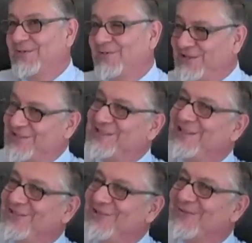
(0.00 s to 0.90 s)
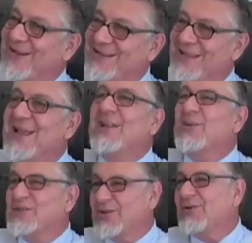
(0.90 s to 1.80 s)
Well, I just said two, right?
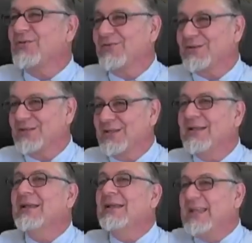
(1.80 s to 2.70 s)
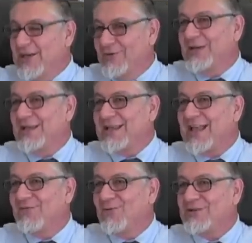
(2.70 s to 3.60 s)
There was a third front. Here in
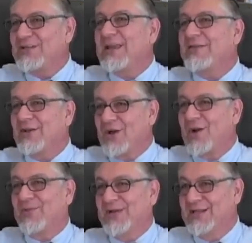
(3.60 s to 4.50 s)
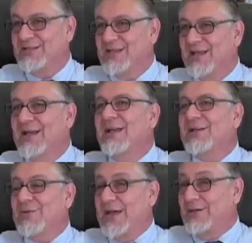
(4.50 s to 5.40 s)
California, you have the Copperheads.
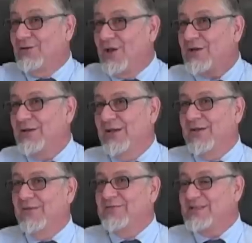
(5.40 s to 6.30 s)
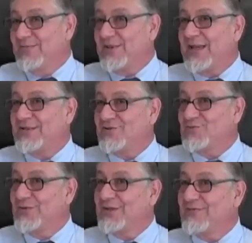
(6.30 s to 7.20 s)
You had a lot of
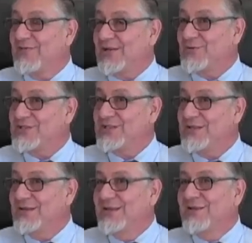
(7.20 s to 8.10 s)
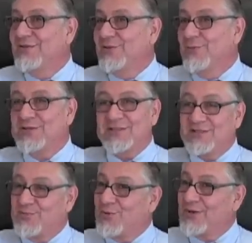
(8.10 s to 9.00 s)
sympathizers with the Confederacy, the ones that
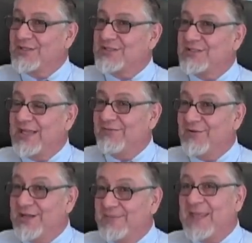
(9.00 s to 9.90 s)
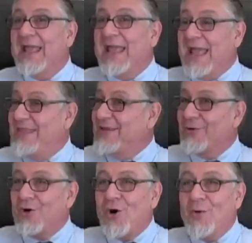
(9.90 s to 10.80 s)
supported slavery, and they
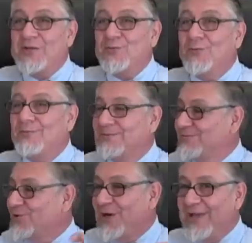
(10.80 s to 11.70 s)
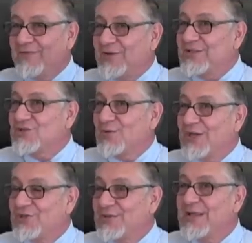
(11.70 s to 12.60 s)
were always trying for
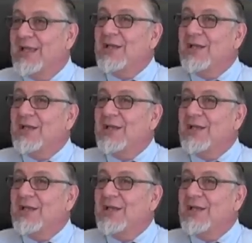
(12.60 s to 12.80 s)
insurrection.